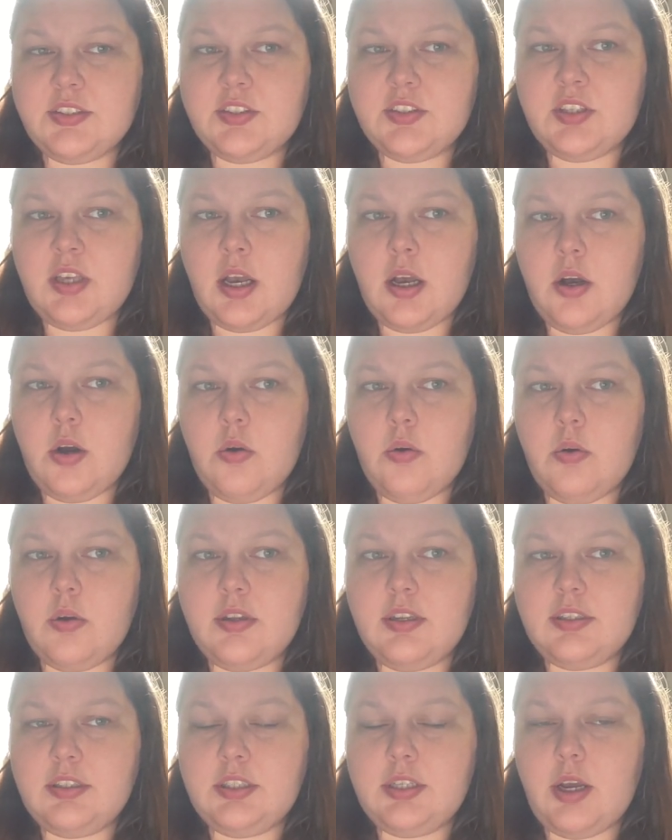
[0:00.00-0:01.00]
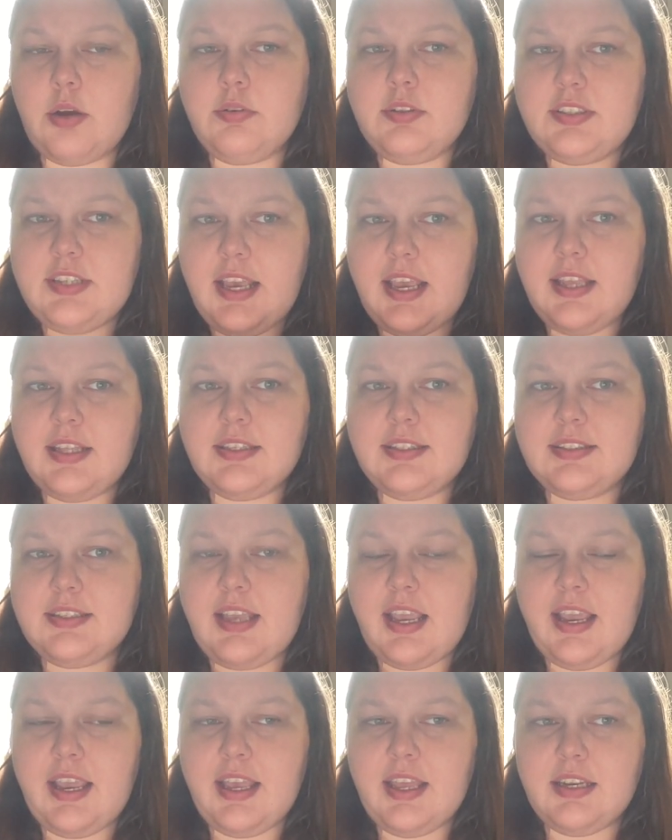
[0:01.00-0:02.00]
so you know dense
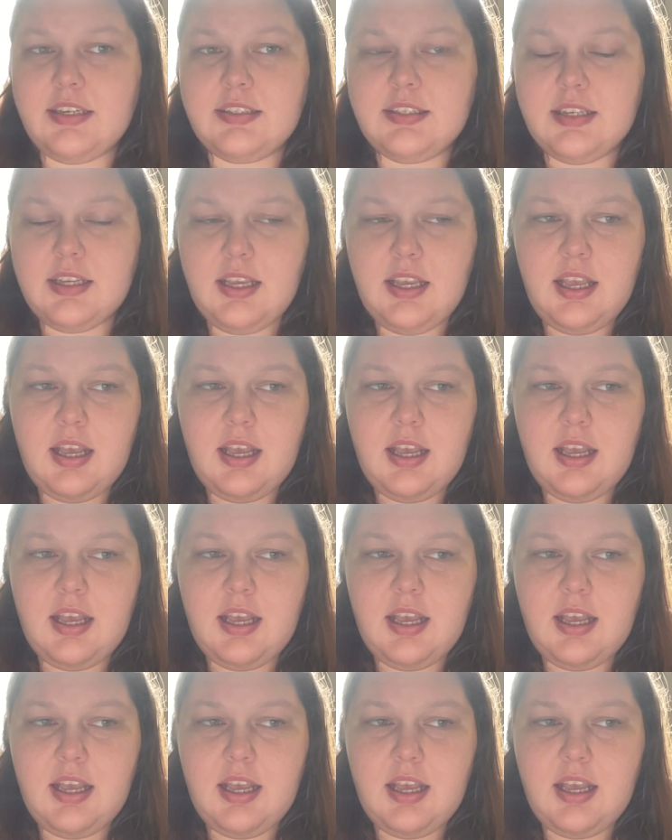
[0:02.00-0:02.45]
and